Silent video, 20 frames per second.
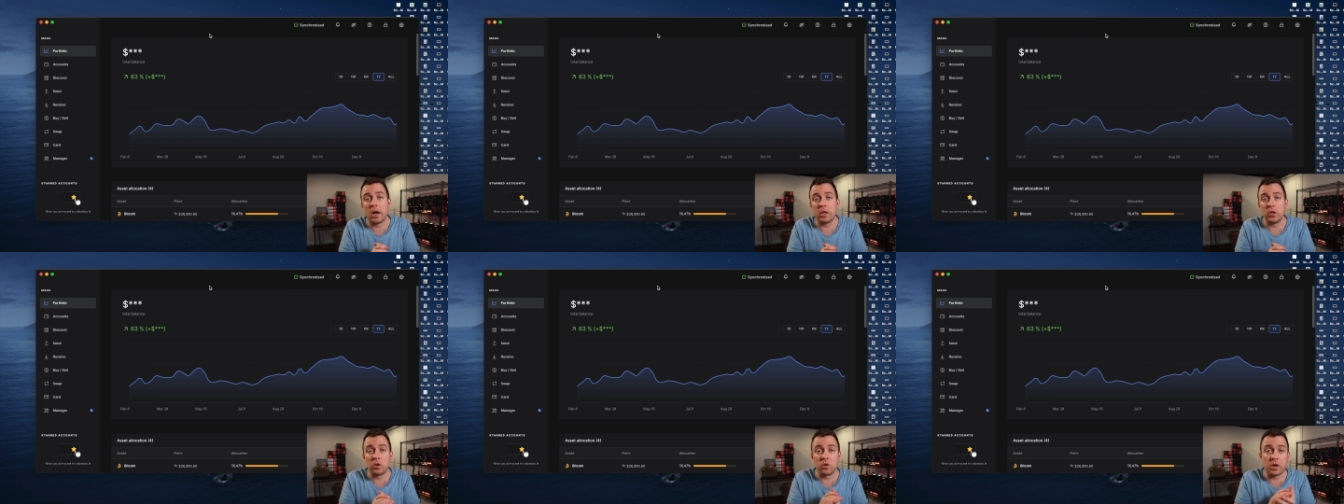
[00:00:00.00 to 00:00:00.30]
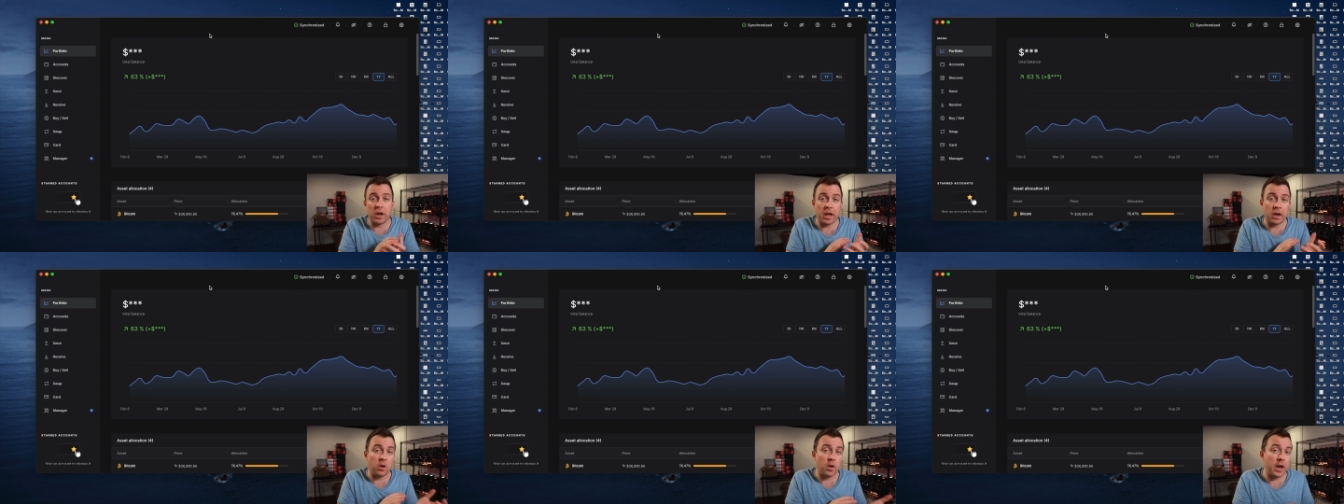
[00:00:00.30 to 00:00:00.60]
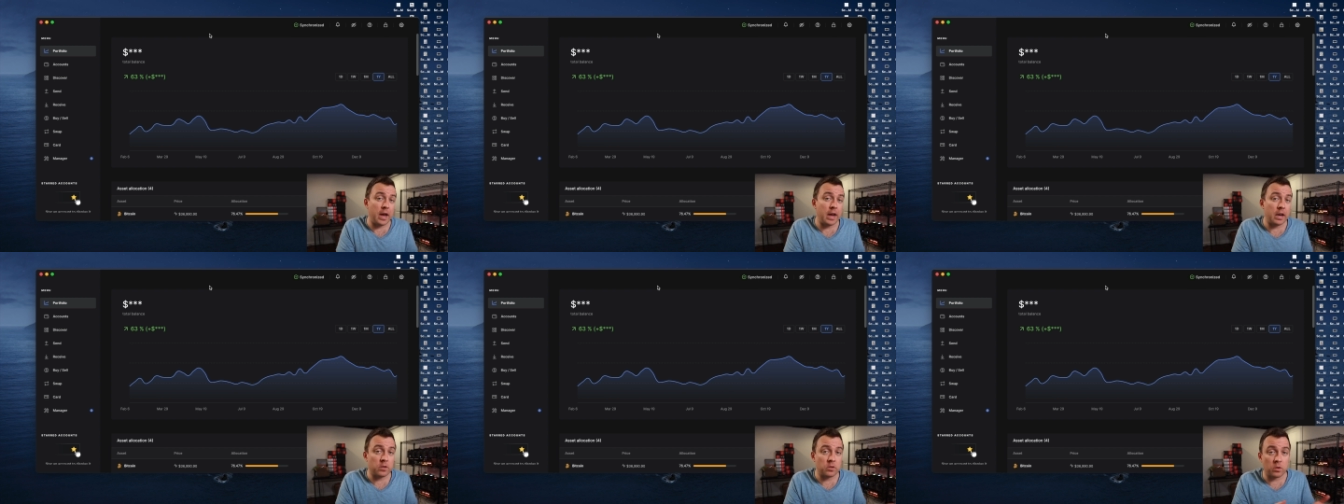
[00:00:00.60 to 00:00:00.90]
your Nano
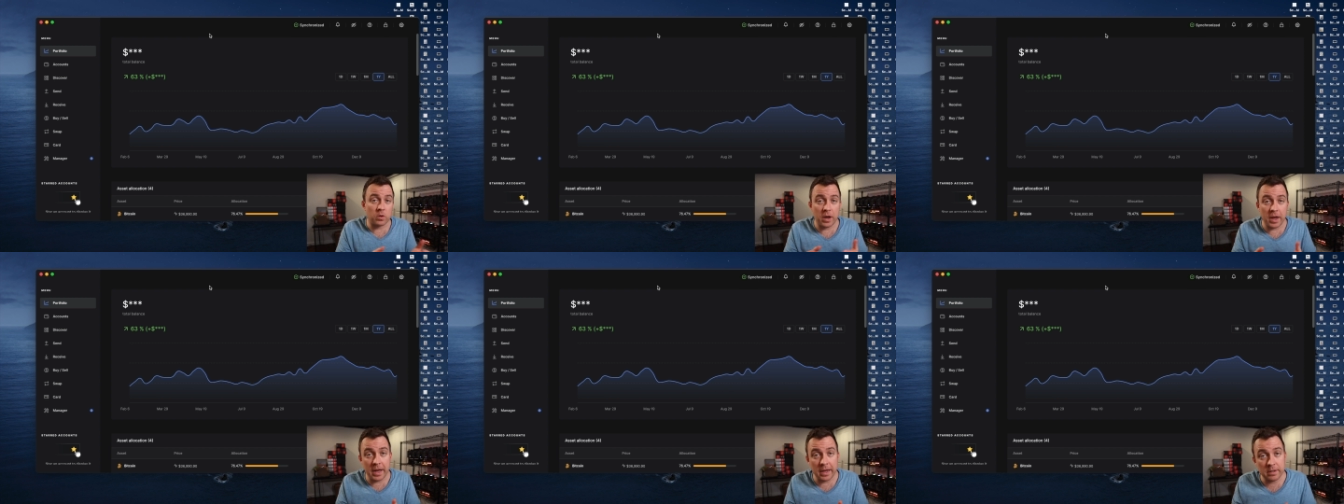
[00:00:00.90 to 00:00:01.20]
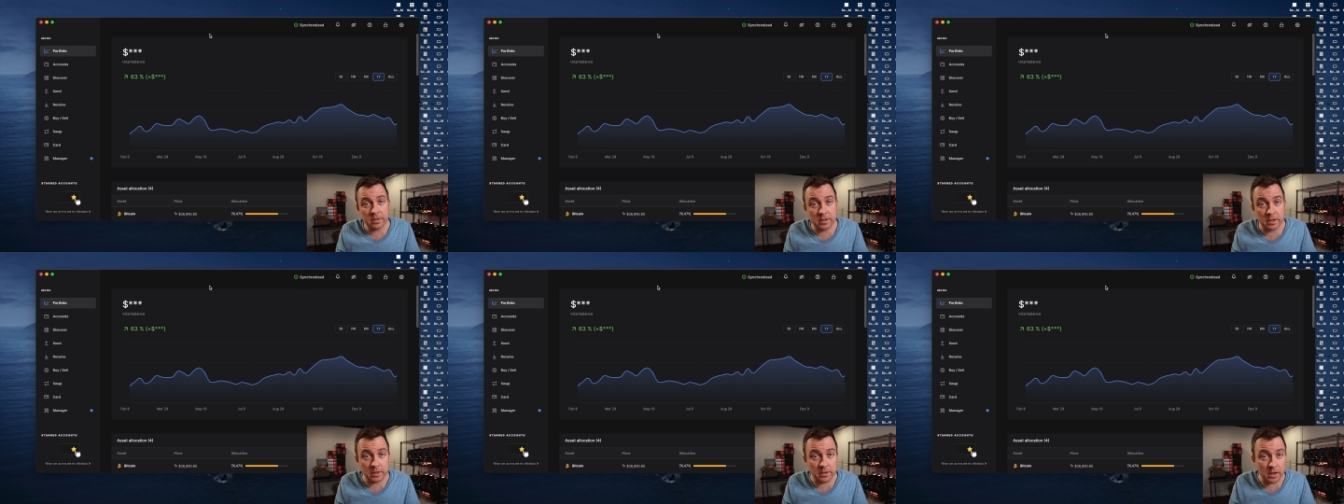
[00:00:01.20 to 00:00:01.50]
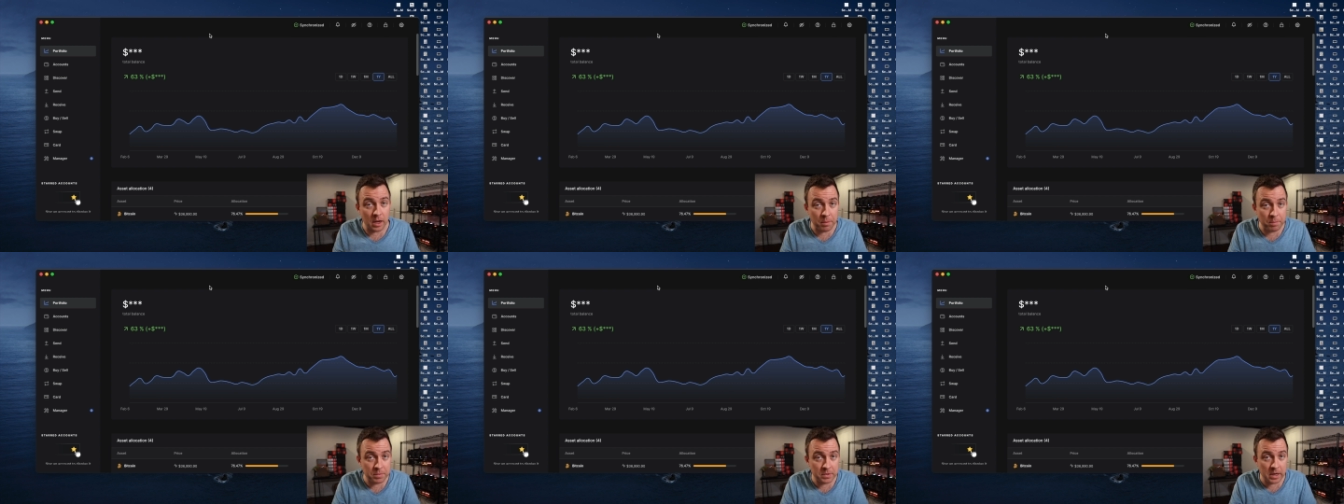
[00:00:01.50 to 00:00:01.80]
X or S is
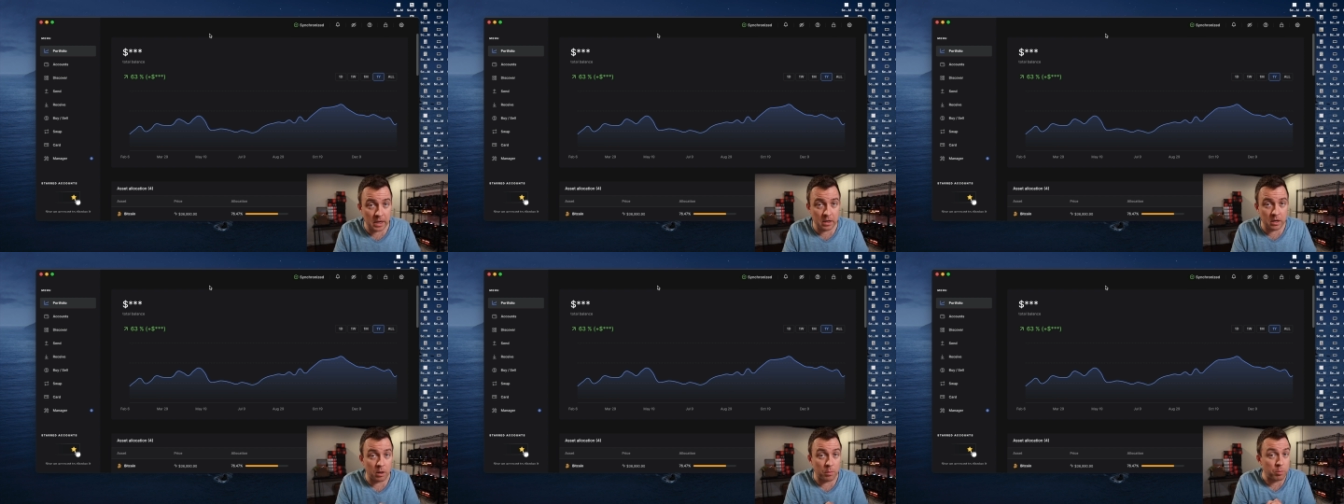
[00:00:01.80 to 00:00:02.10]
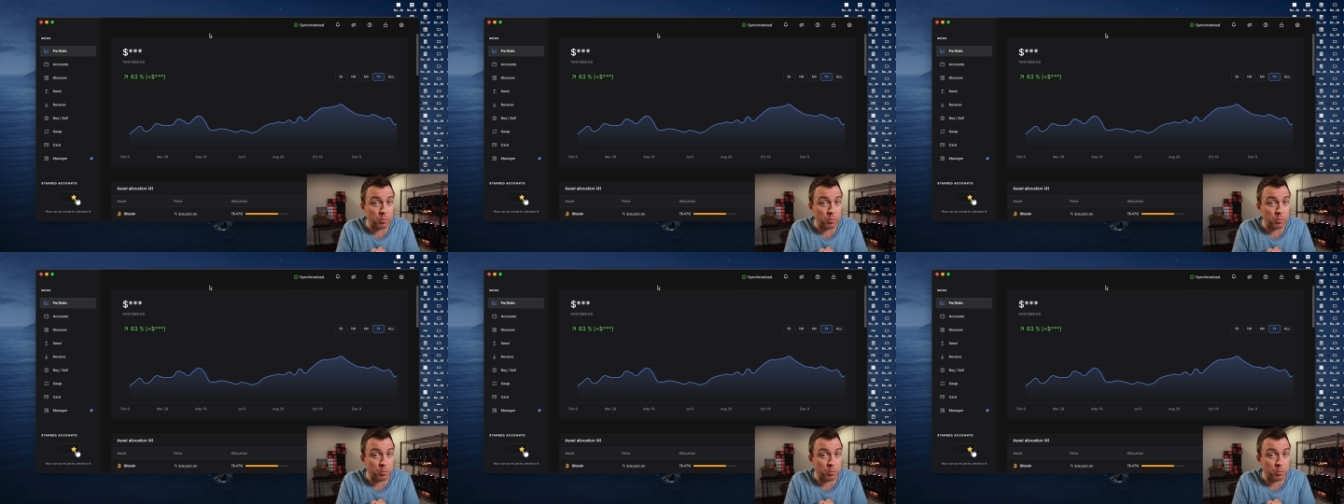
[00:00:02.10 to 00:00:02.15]
updated